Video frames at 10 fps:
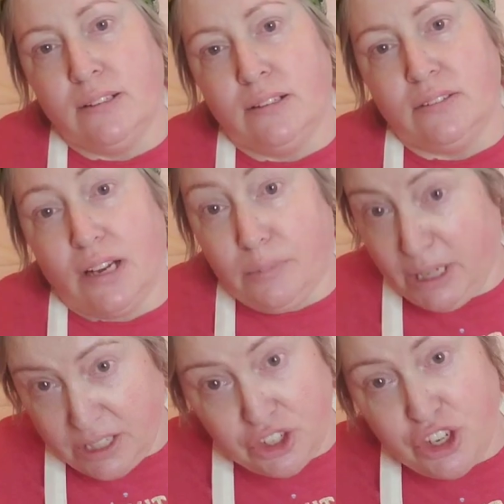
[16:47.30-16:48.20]
and I'm eating
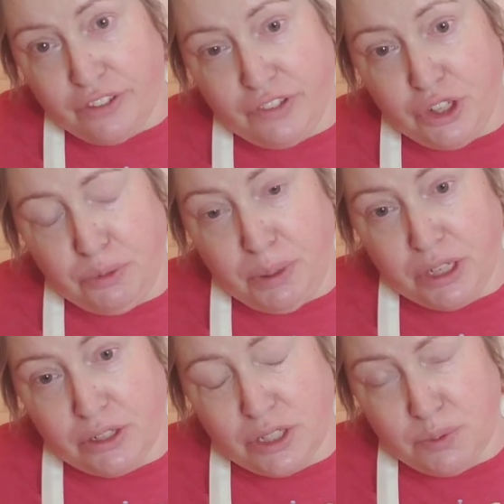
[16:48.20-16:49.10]
her food because
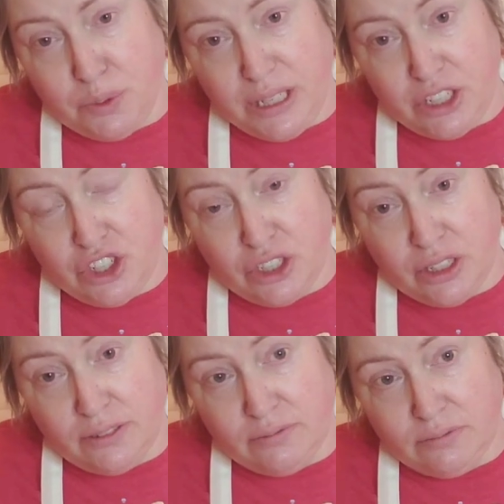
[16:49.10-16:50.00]
we dish
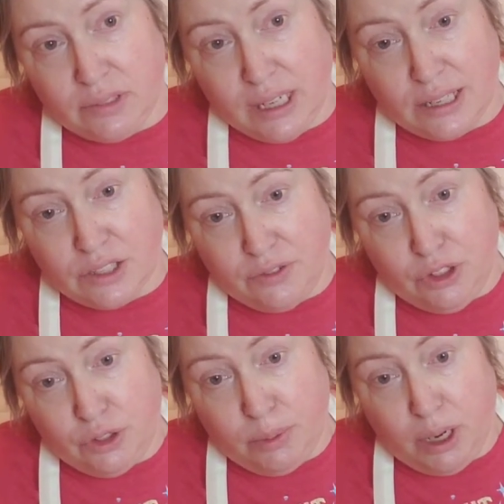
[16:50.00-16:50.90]
the cat's food up
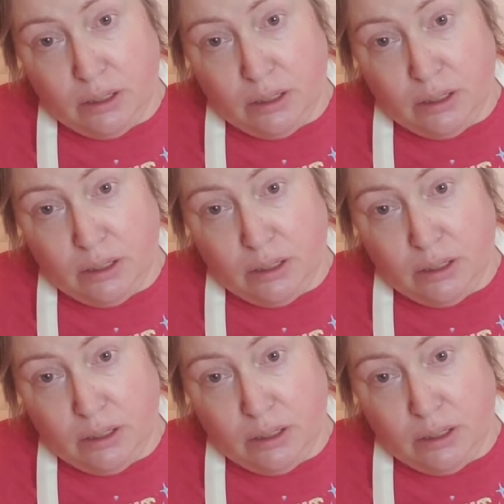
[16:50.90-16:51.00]
on.